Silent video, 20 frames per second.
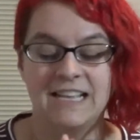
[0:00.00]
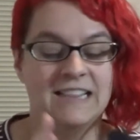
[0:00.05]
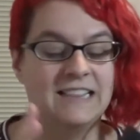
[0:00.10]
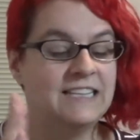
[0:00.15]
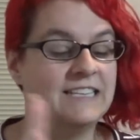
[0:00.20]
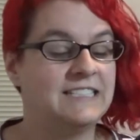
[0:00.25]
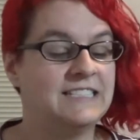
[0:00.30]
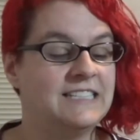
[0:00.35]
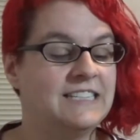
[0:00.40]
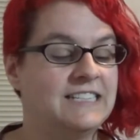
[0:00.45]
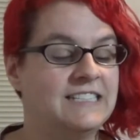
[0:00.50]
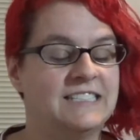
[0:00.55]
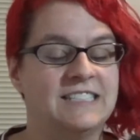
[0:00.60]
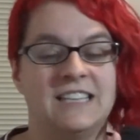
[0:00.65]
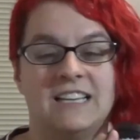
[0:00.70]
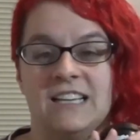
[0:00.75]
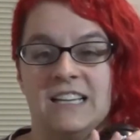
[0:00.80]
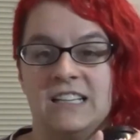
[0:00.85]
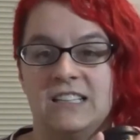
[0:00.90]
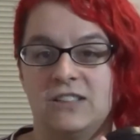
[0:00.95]
This is
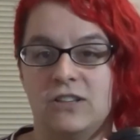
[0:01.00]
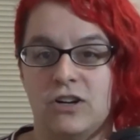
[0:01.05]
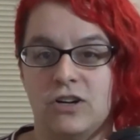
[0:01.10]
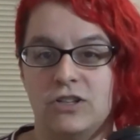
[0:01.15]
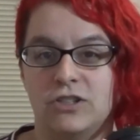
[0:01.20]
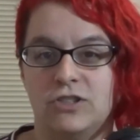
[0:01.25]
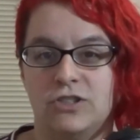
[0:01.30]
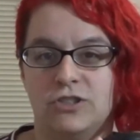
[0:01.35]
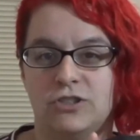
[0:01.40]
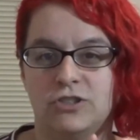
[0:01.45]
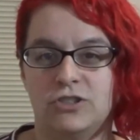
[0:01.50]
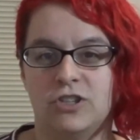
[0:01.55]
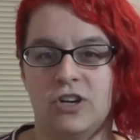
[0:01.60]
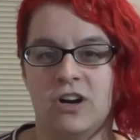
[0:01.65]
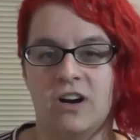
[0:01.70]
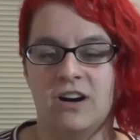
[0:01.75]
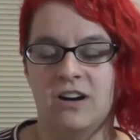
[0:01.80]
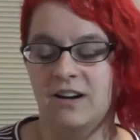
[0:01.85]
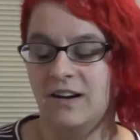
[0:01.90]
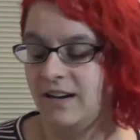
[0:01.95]
the larger
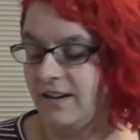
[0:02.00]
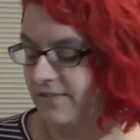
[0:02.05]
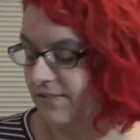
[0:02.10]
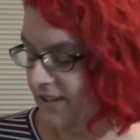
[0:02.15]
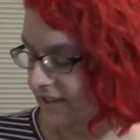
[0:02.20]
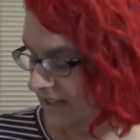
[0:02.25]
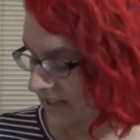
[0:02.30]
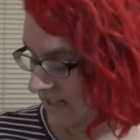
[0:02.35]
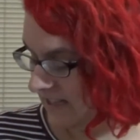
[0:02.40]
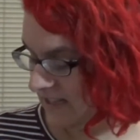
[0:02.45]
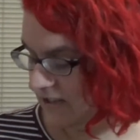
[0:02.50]
jar of it.